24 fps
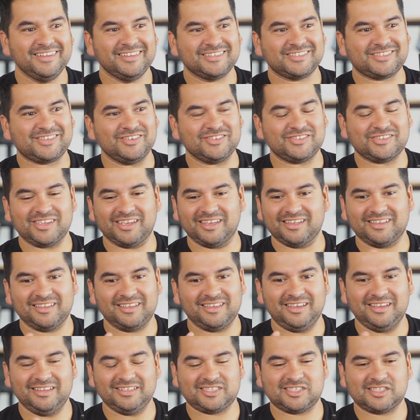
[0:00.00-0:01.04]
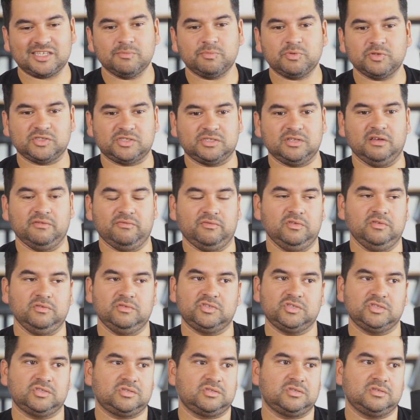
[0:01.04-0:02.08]
So it's like, it's simple stuff, dude.
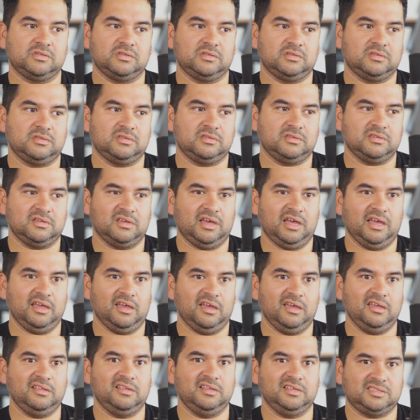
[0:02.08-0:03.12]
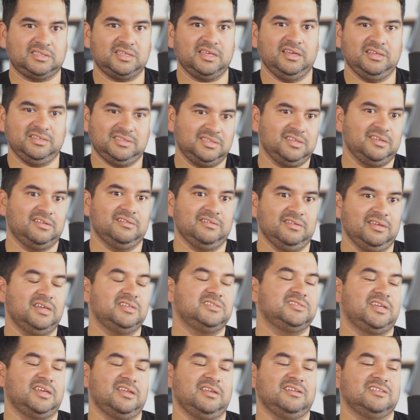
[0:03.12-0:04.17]
Just, it's literally
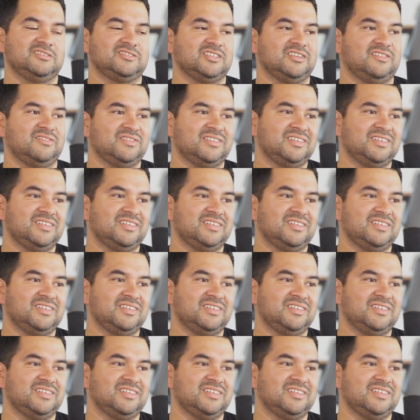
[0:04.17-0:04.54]
educating yourself.